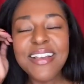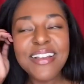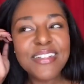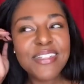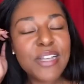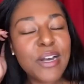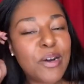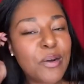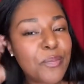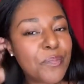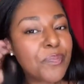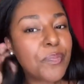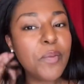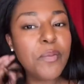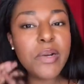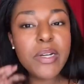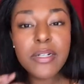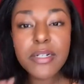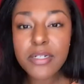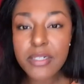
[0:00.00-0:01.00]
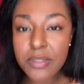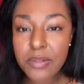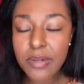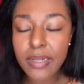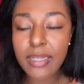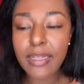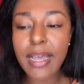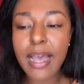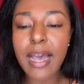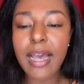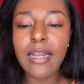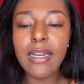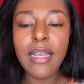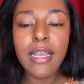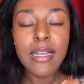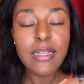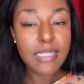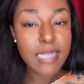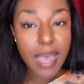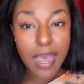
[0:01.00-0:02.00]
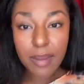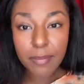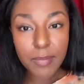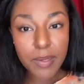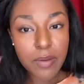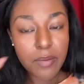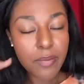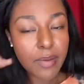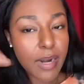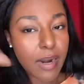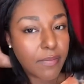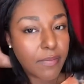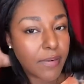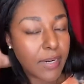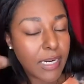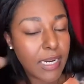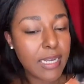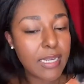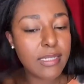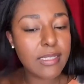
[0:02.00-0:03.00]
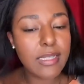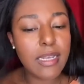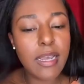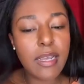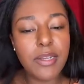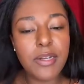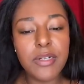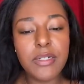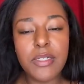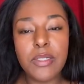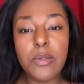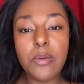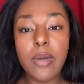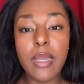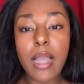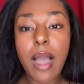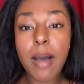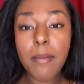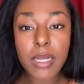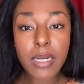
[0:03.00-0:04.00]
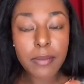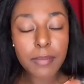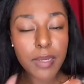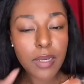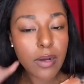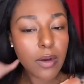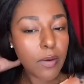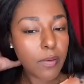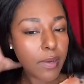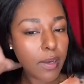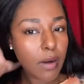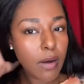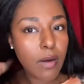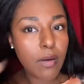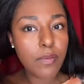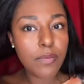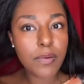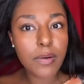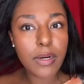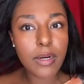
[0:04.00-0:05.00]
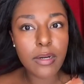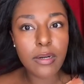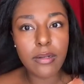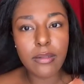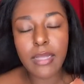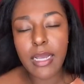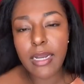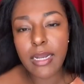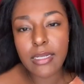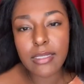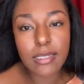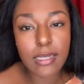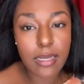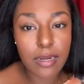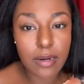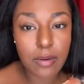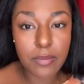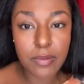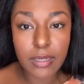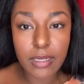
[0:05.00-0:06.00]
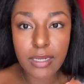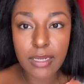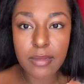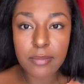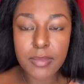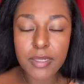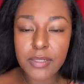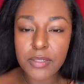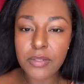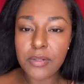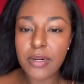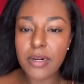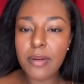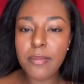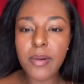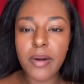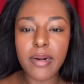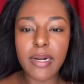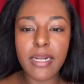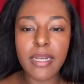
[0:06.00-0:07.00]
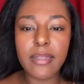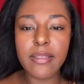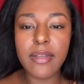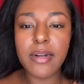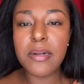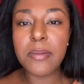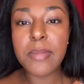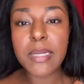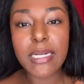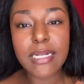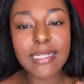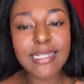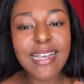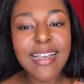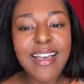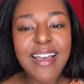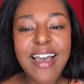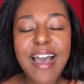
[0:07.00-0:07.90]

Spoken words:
So when you're doing that, tag me in whatever it is that you're doing. I'm going to be going over, like I said, I want to keep this short. I'm already at 30 minutes.